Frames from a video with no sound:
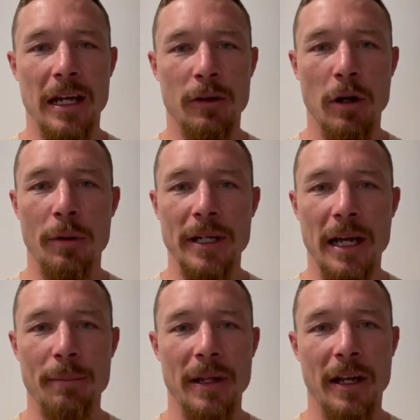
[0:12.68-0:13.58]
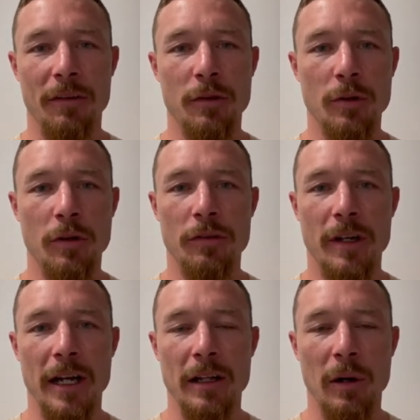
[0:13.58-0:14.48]
growing up that I still use
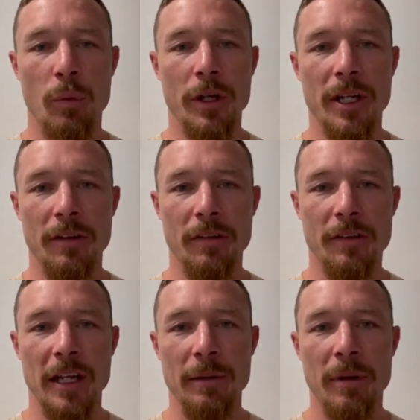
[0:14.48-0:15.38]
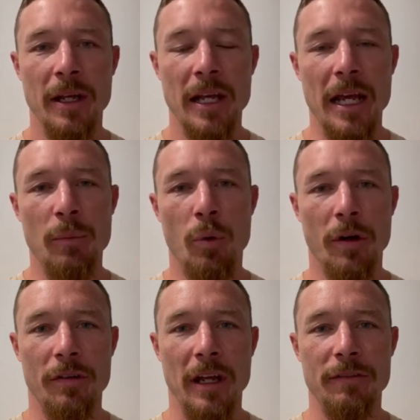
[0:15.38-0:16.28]
today, like working as a team and water
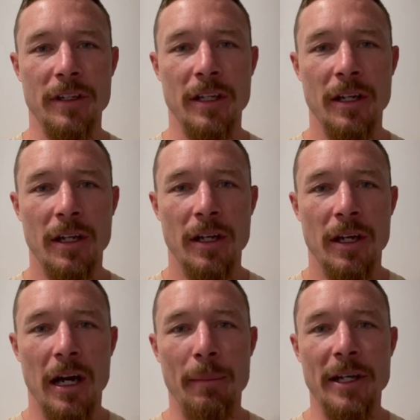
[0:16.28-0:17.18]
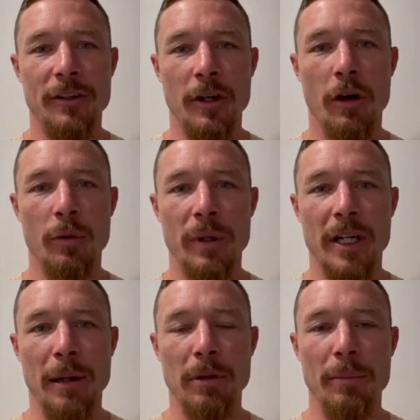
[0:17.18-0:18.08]
safety. I managed to go on and win a
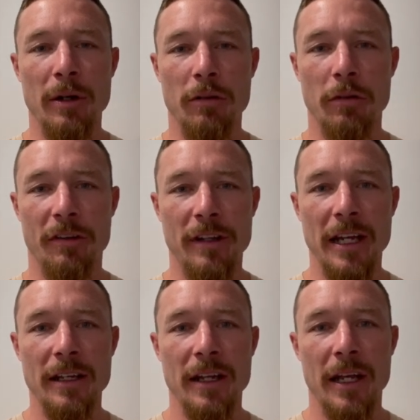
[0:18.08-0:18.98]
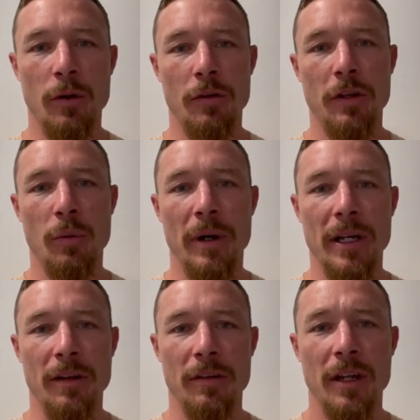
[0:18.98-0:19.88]
couple of medals for state and also won
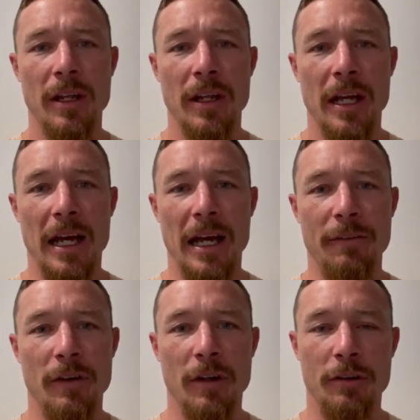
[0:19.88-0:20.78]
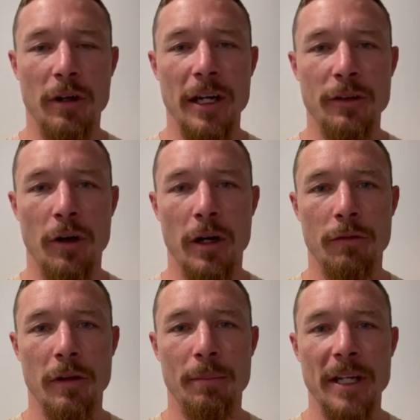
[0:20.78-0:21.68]
in this, for the Australian title
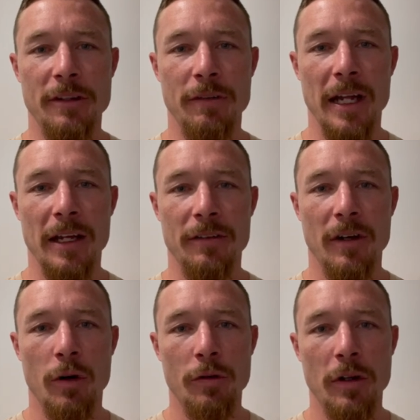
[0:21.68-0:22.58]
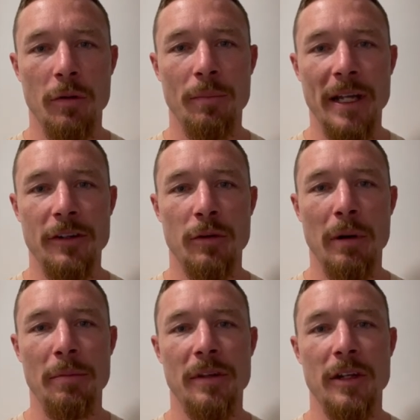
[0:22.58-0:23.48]
for the beach flags. Also managed to
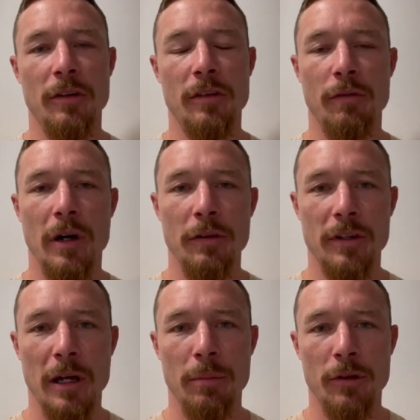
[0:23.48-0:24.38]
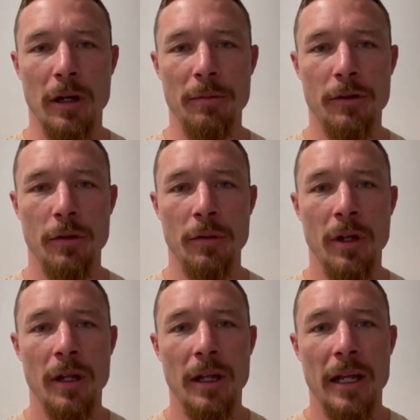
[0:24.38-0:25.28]
represent New South Wales a couple of times too.
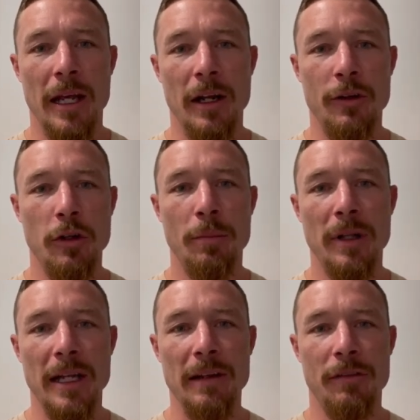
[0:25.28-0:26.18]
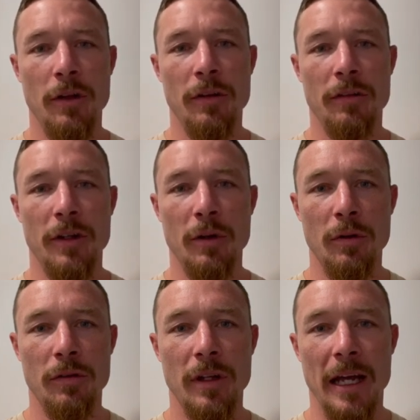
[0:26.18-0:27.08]
And I do believe certain
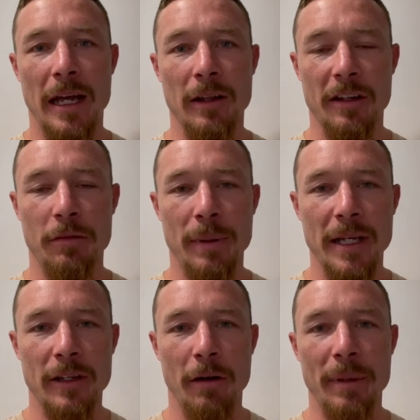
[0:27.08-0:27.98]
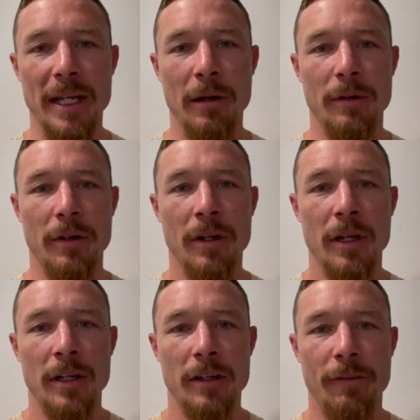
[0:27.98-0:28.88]
skills like speed I've been able to
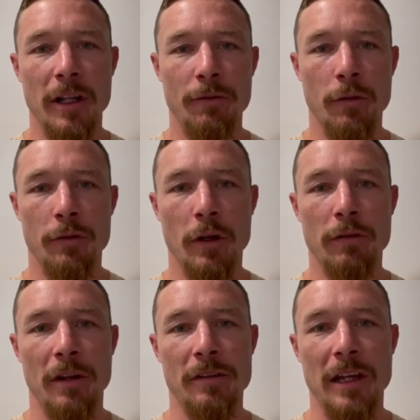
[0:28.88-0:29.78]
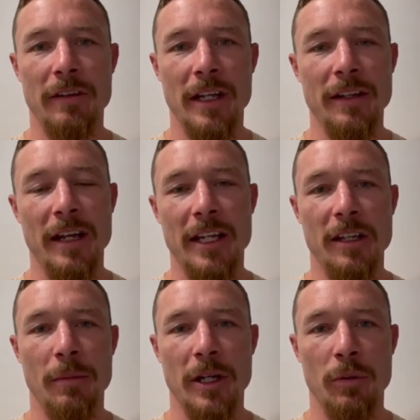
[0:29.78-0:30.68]
develop through surf life saving and take
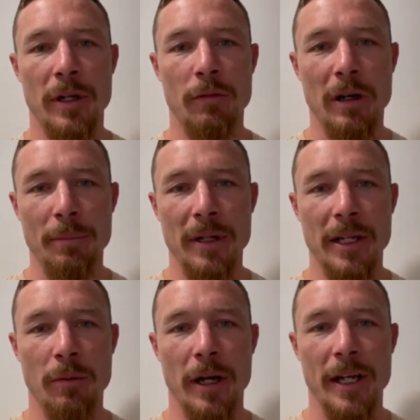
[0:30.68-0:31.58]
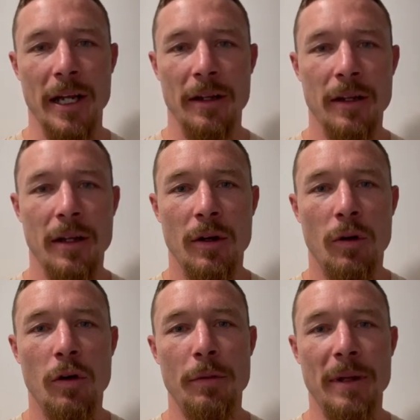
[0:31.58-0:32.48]
into my career of rugby league right now.
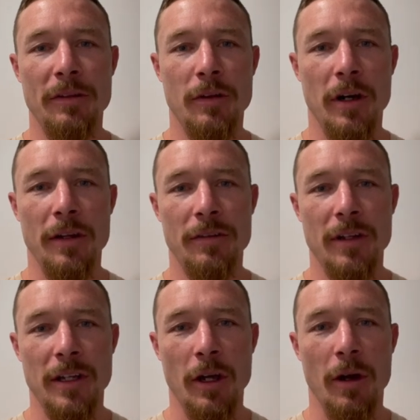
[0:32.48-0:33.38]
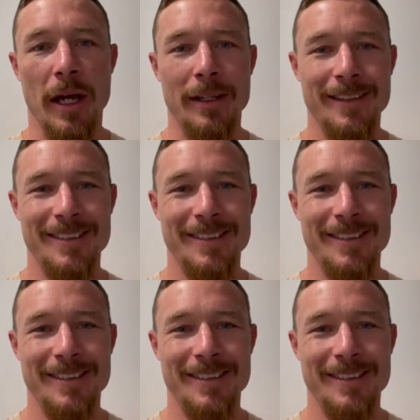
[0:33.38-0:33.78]
All the best guys and go hard.